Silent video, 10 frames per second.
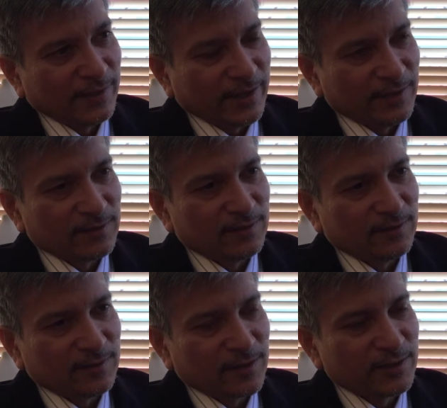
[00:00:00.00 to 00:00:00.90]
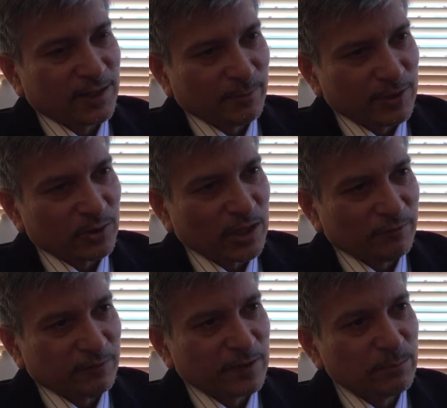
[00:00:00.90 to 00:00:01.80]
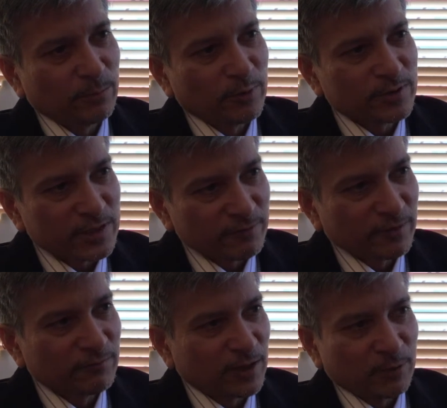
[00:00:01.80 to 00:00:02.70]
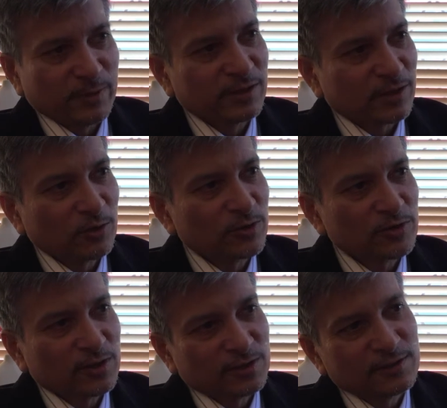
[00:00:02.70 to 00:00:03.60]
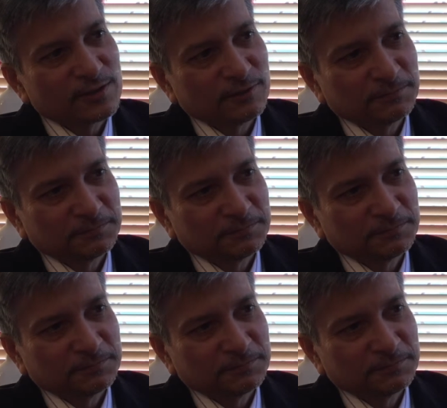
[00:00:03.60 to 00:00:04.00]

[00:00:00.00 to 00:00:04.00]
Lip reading: and I recommend to have a very positive environment around the child.